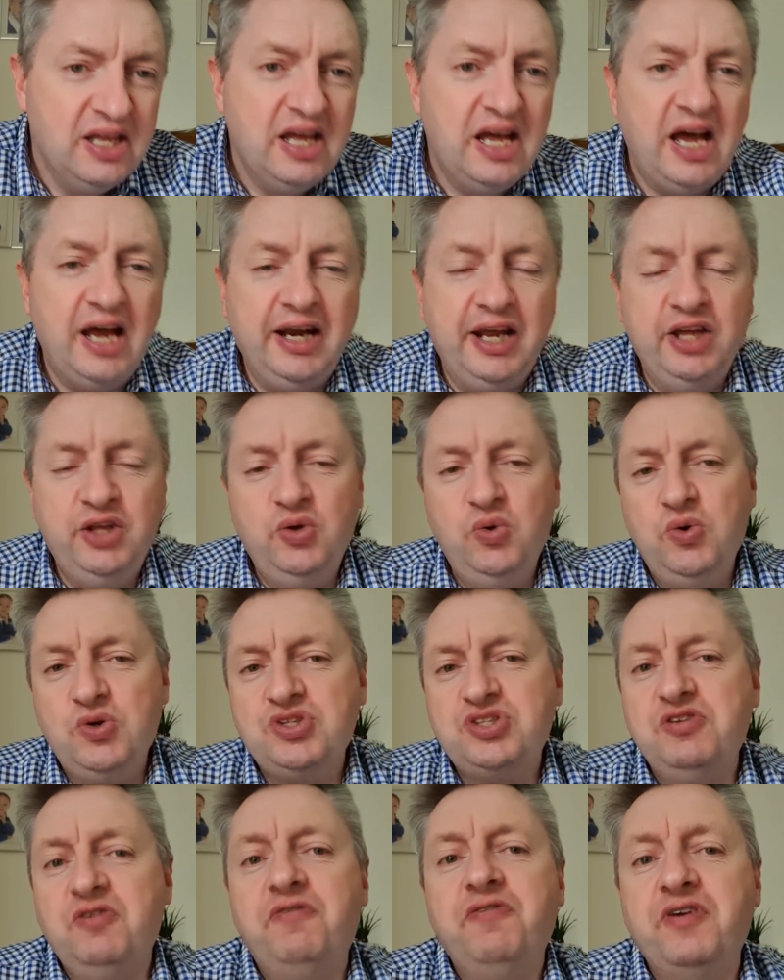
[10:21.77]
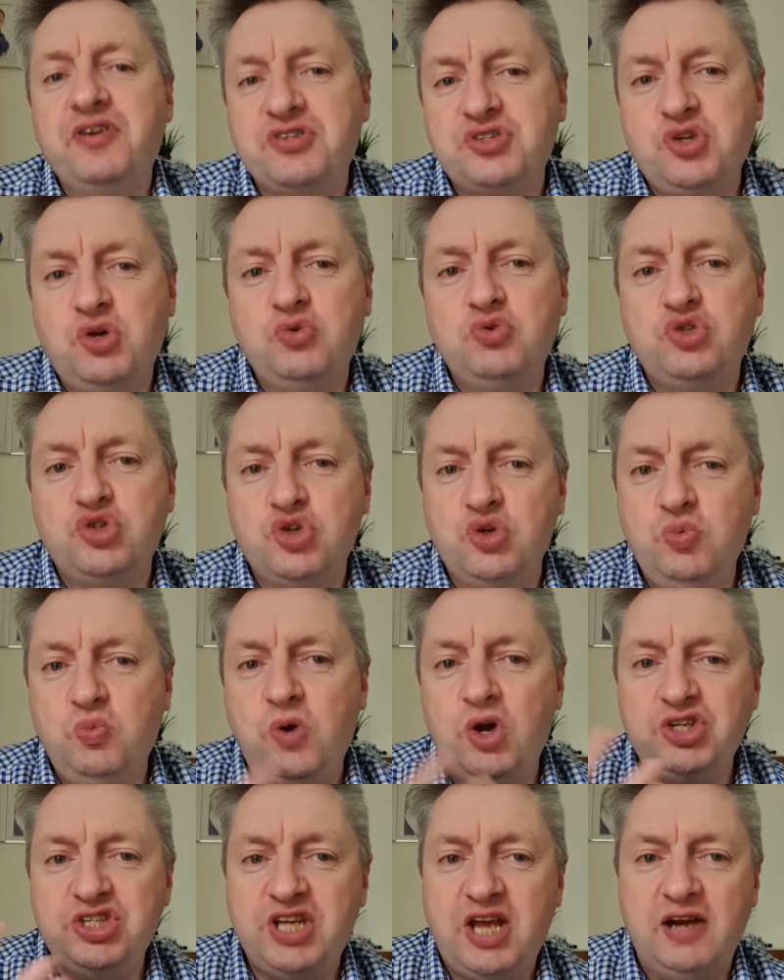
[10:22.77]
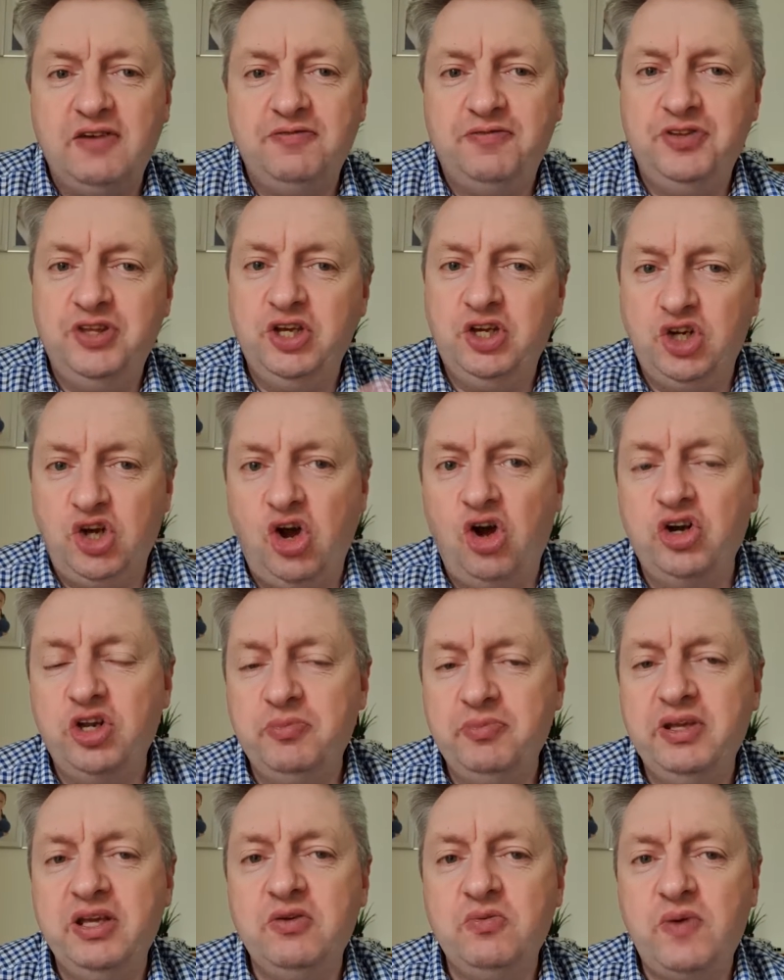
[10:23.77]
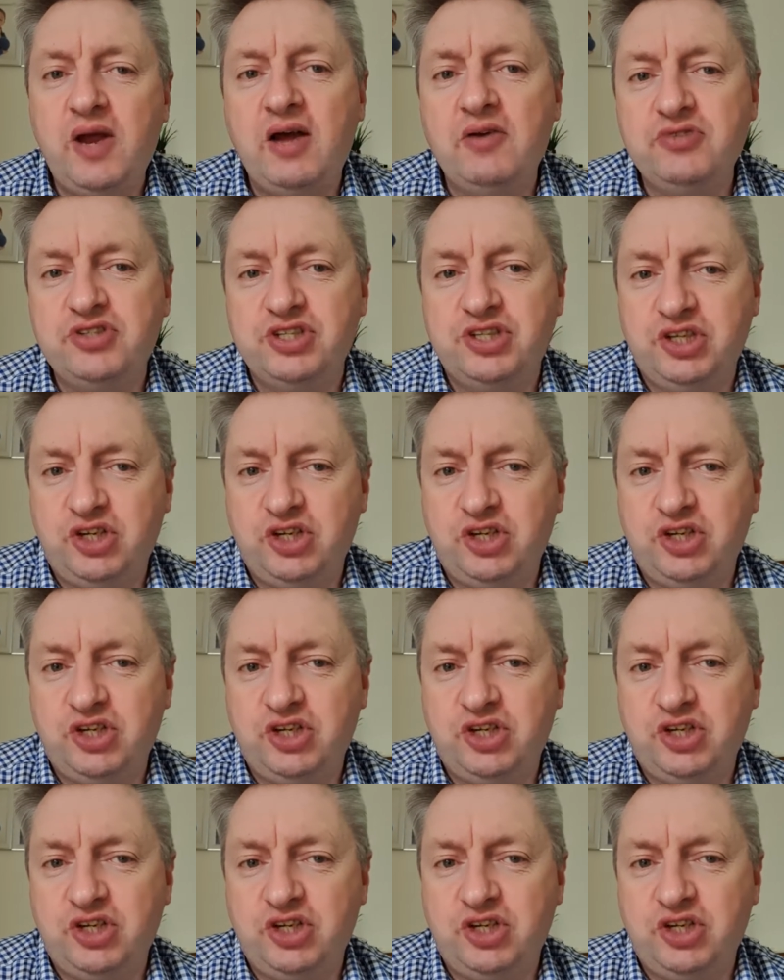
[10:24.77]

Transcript: And I also feel so, do watch out for the economy around you.